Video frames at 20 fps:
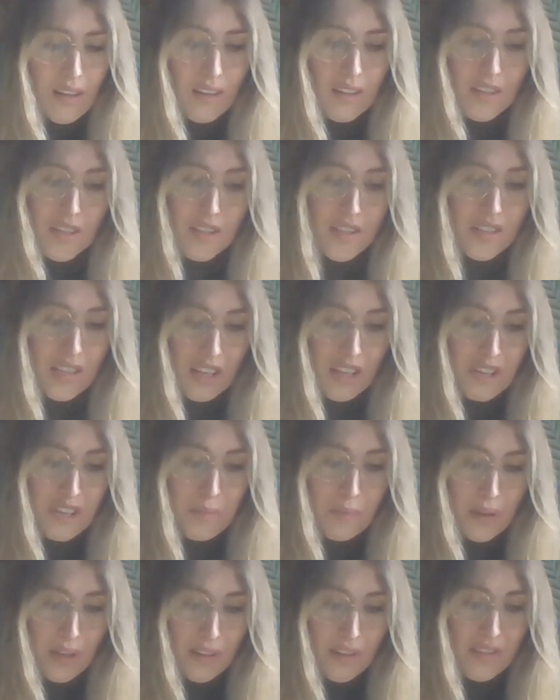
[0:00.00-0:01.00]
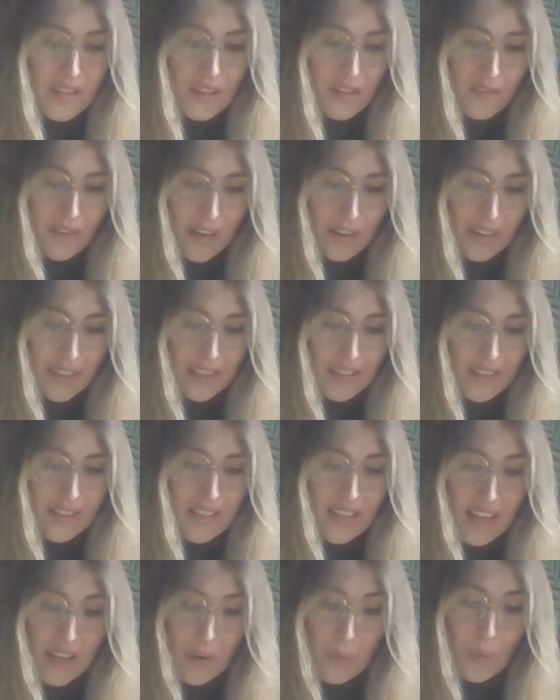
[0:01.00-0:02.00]
To such
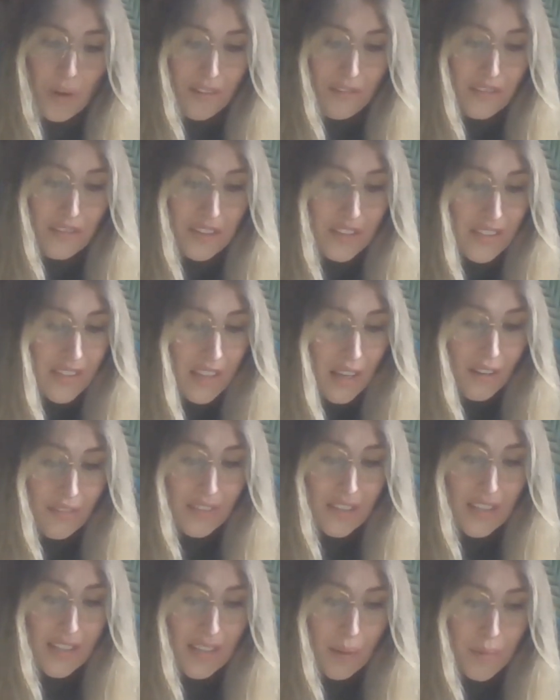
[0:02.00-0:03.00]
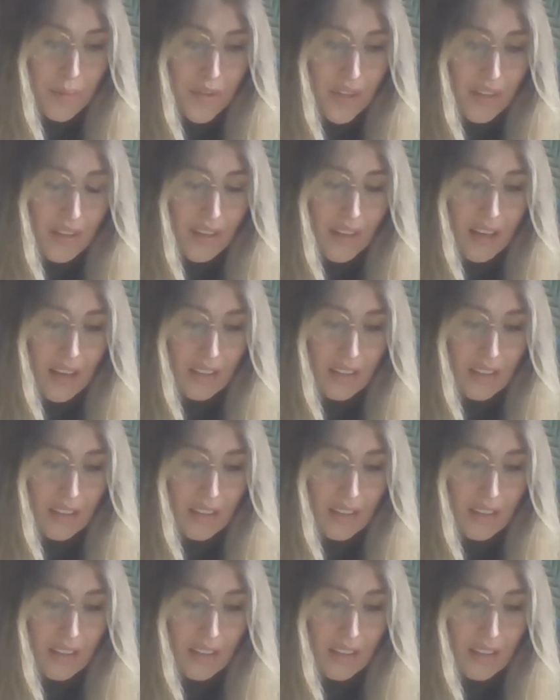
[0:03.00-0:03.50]
perseverance in wilful self deception,